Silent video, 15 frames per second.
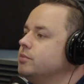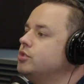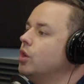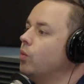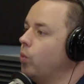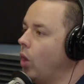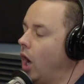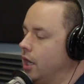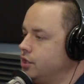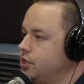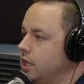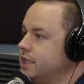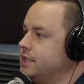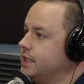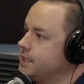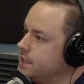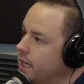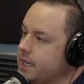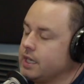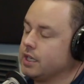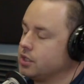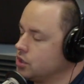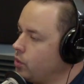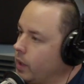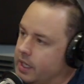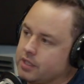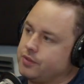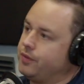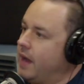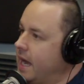to watch. It's exciting. It's quick.
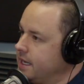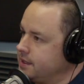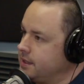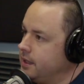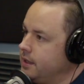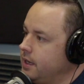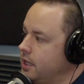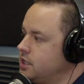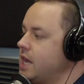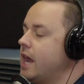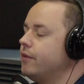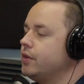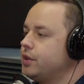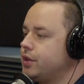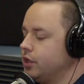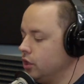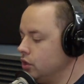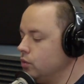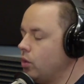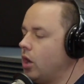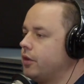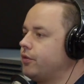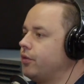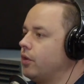It's fast. It's everything you want for